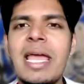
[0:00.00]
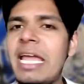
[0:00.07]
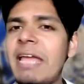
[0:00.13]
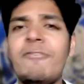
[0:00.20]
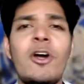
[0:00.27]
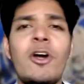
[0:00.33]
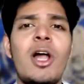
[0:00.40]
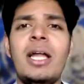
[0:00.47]

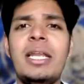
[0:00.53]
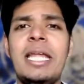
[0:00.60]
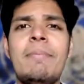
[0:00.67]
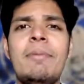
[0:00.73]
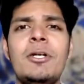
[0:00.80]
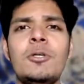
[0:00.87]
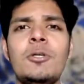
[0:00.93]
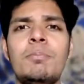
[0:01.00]
If you're
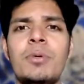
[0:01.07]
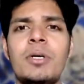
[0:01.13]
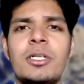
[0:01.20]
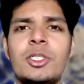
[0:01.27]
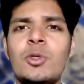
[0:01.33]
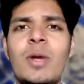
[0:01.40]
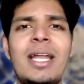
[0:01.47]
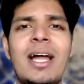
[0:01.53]
unable to
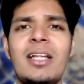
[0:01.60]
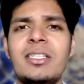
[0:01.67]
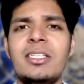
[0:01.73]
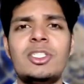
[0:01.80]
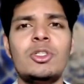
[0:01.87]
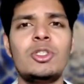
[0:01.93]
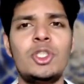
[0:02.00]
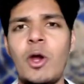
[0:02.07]
persuade
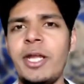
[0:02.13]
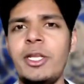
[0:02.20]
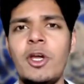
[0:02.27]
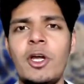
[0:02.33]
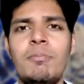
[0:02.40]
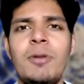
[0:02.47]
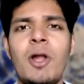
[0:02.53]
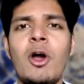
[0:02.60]
others to join
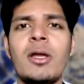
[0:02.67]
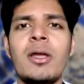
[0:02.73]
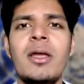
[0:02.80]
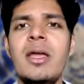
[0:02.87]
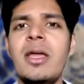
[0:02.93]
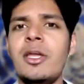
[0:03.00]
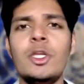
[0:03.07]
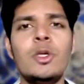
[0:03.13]
your block,
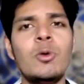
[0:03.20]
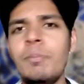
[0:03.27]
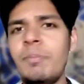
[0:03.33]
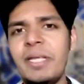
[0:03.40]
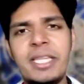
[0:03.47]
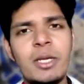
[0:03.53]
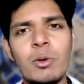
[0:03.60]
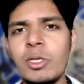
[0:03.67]
you will
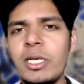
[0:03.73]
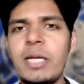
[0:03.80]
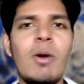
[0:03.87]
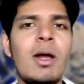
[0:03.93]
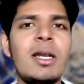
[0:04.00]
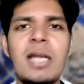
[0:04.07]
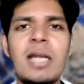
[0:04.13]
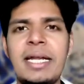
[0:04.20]
be the only
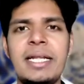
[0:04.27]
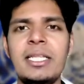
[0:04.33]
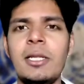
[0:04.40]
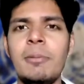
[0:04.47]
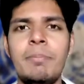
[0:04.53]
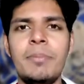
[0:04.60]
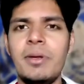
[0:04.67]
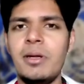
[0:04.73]
one writing
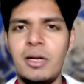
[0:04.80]
the